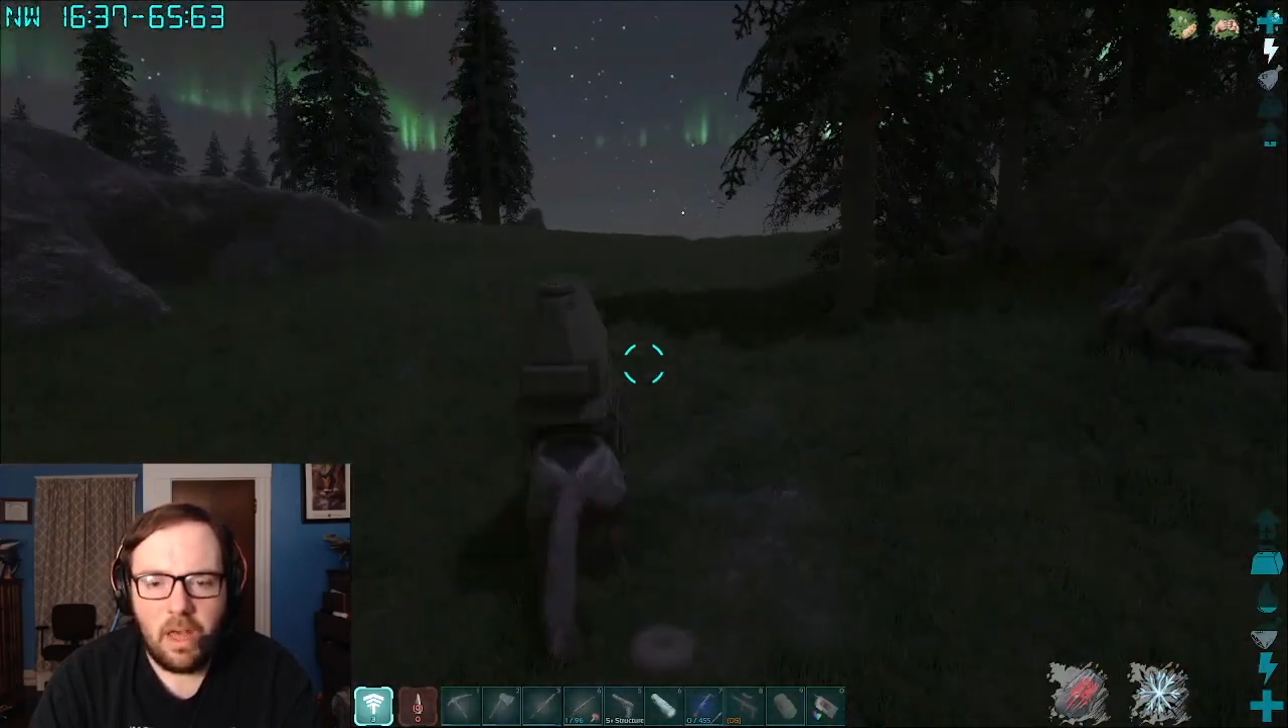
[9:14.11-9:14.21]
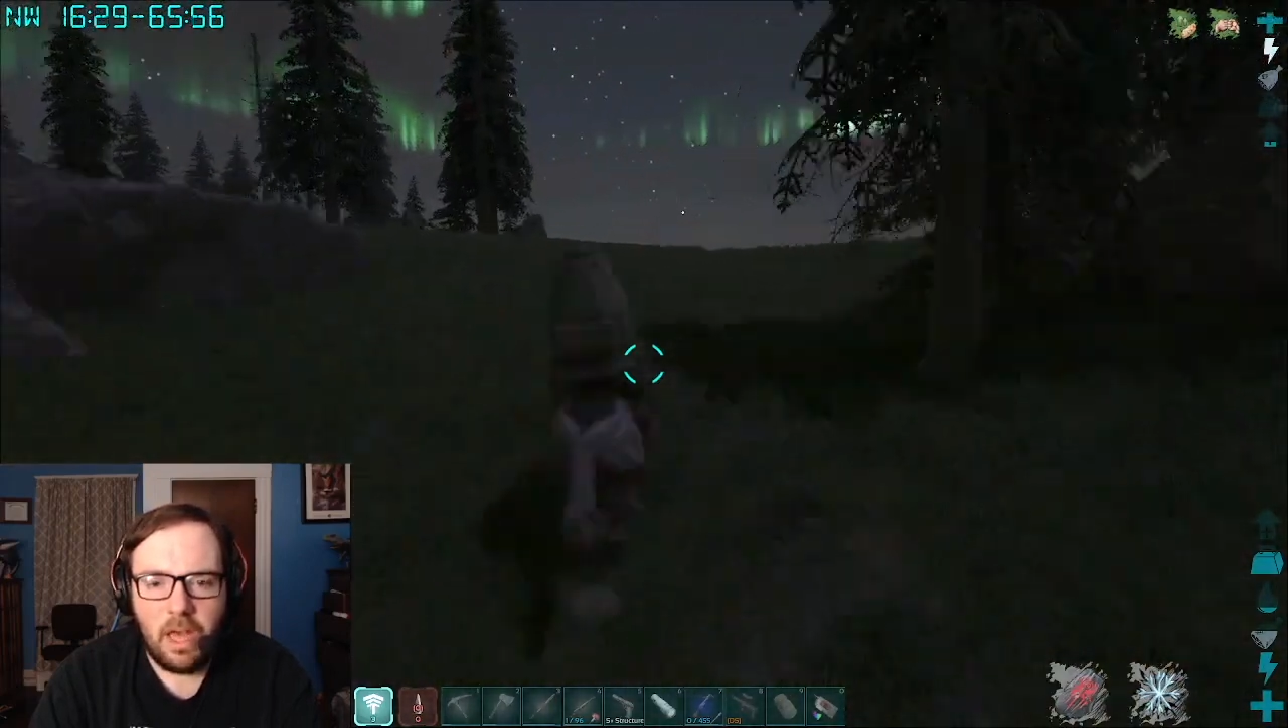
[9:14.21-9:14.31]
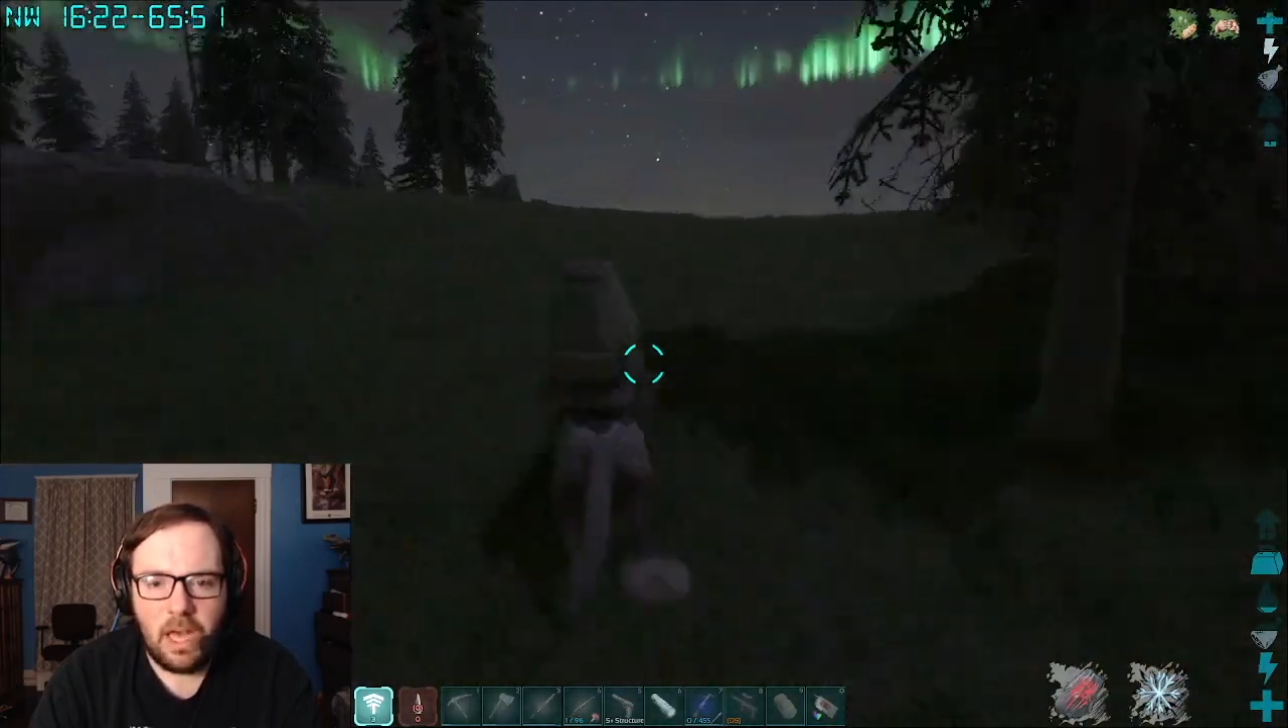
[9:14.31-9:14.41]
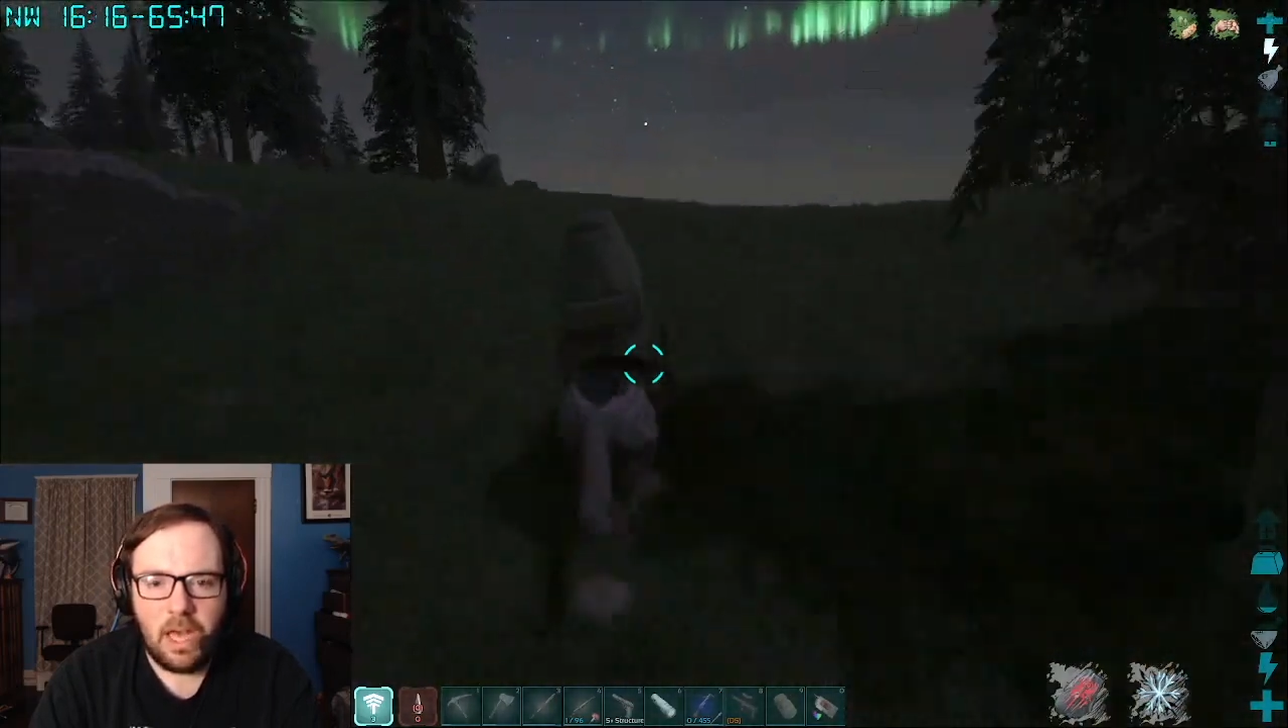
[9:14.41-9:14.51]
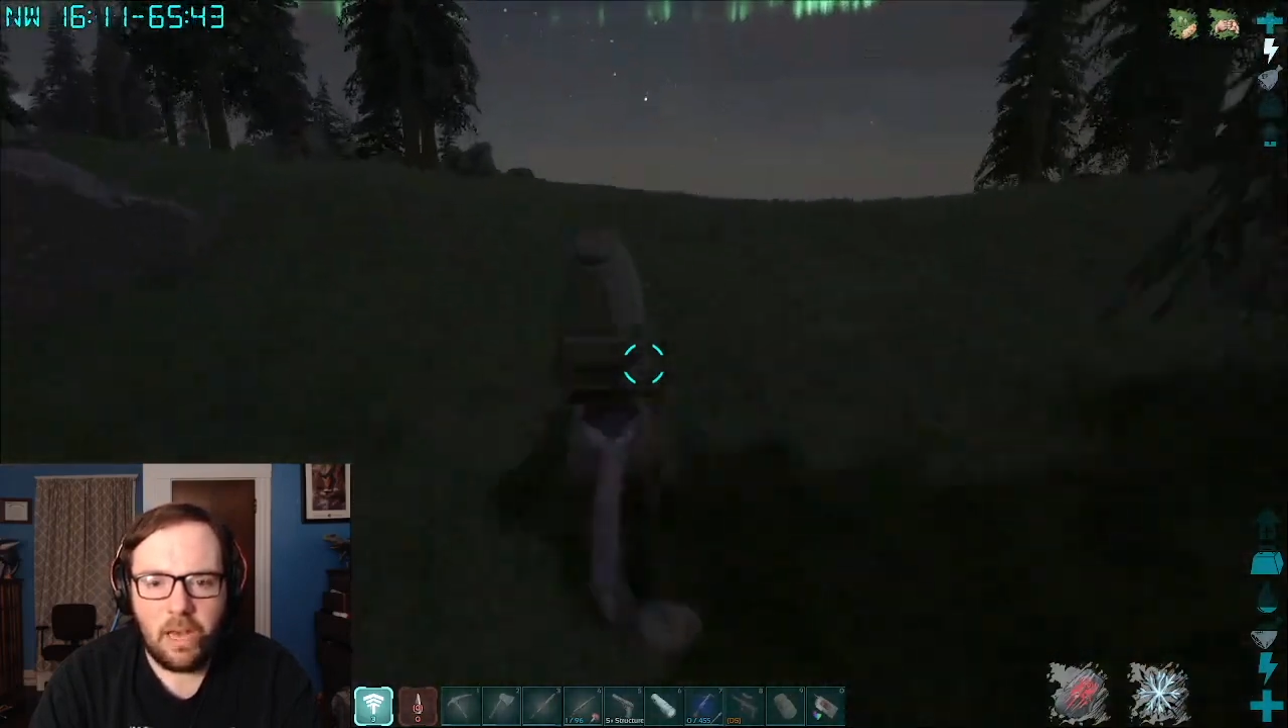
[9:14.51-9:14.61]

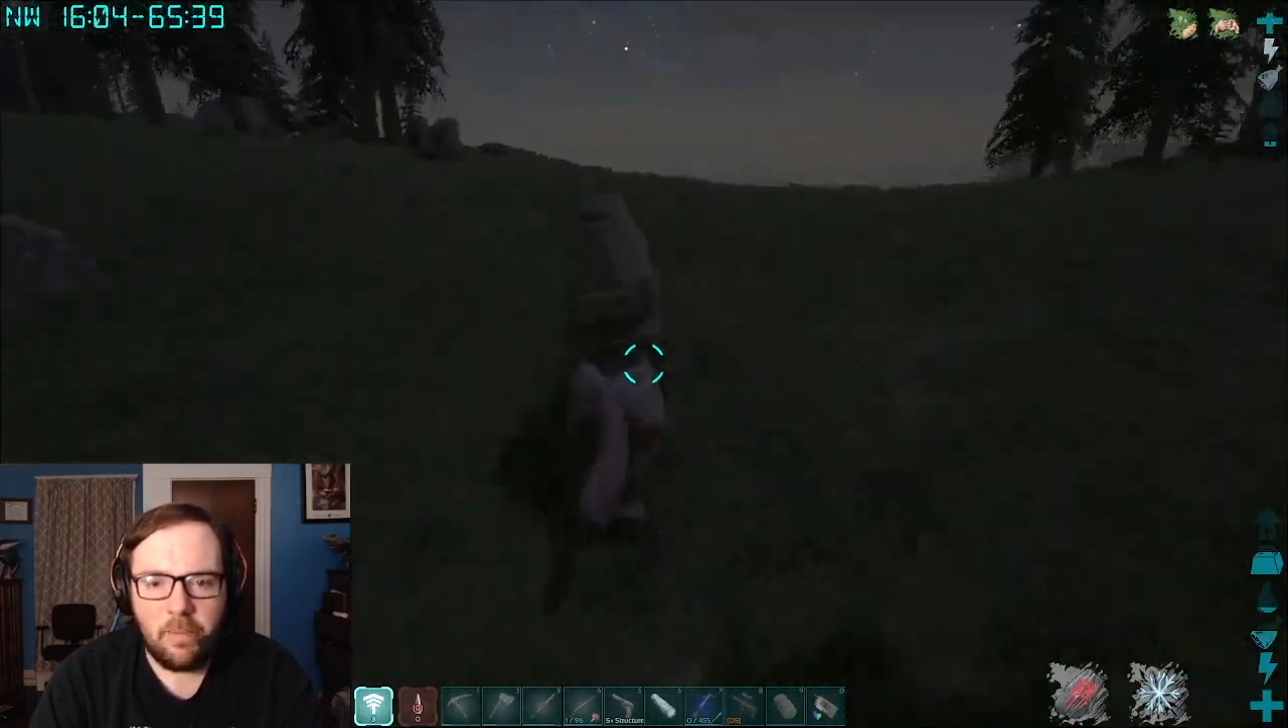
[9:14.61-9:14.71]
Ah,